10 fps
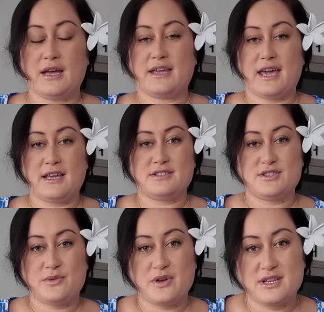Okay,
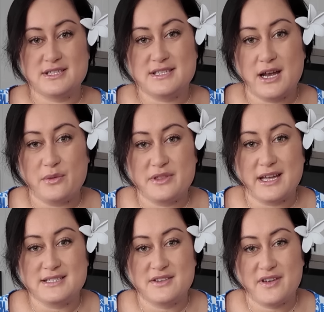so we're going to start with
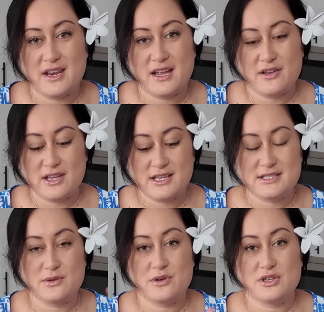activating our yeast.
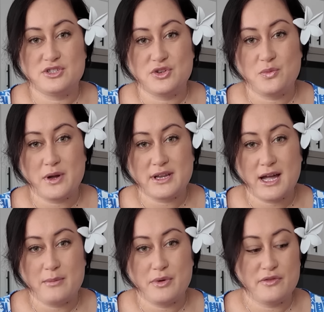So we're going to do 1
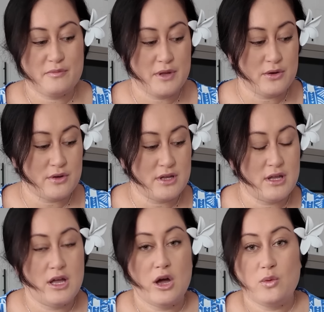cup of milk,
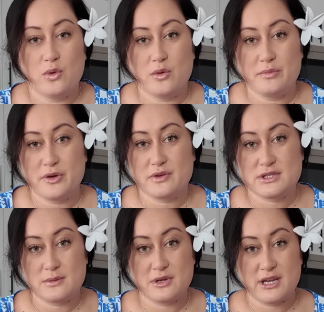warm milk.
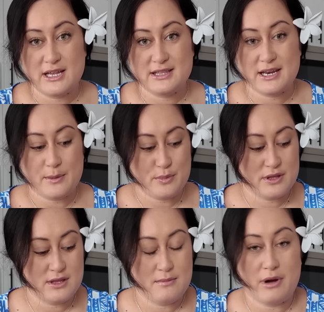So I'm going to heat that up
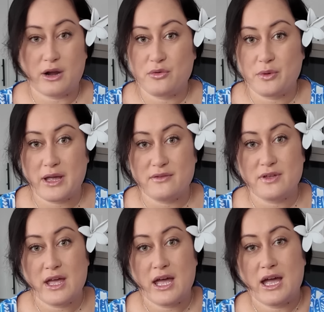in the microwave.
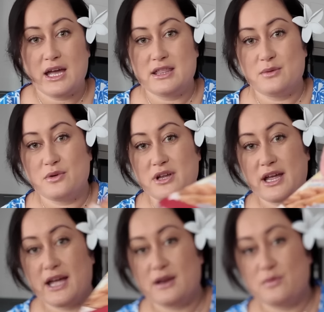And then we're going to
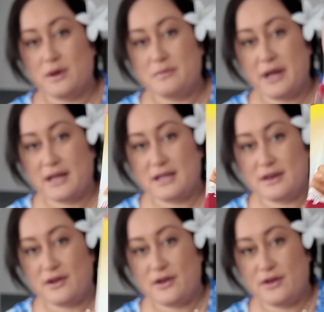add 1 packet
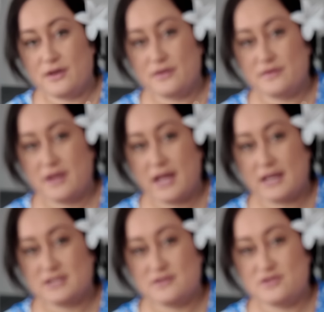of
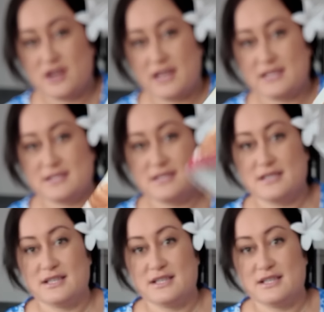active dry yeast.